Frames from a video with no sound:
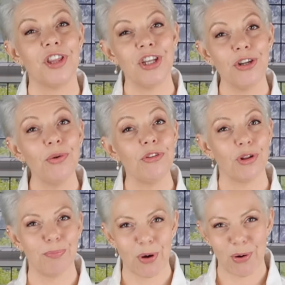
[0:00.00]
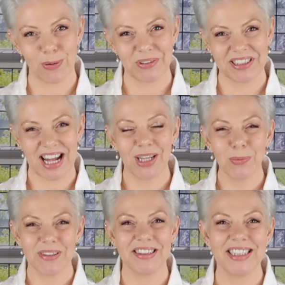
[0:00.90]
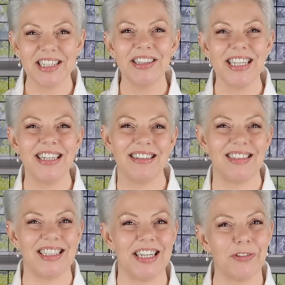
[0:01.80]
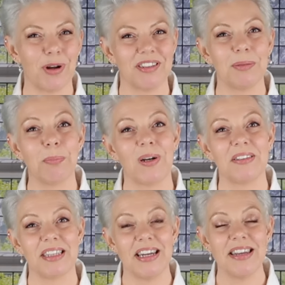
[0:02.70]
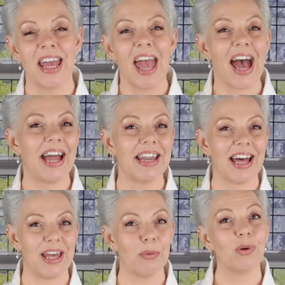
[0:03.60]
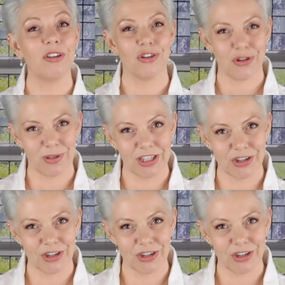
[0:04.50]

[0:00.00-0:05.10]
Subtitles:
the neutral boho style, we still need a seagrass basket, and I want to show you